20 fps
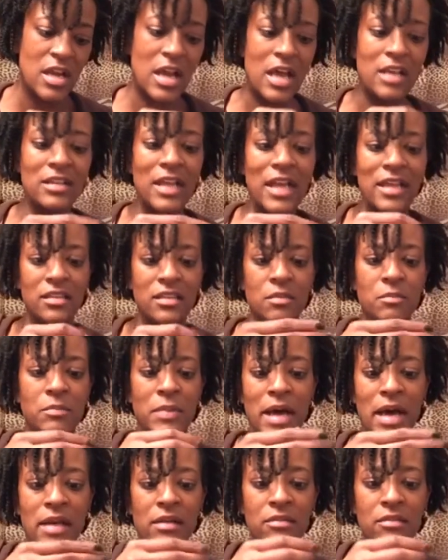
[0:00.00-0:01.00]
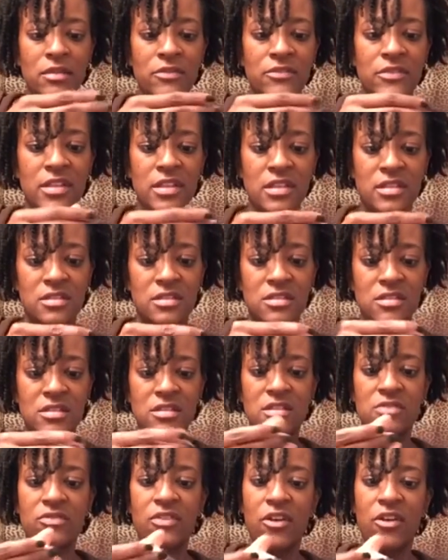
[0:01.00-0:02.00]
I like the bottle of this. This
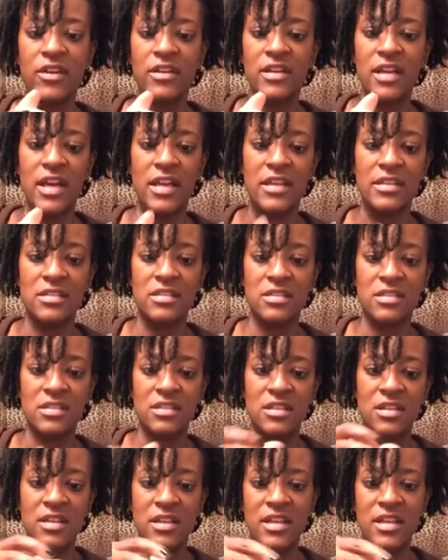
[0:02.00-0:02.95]
is very nice.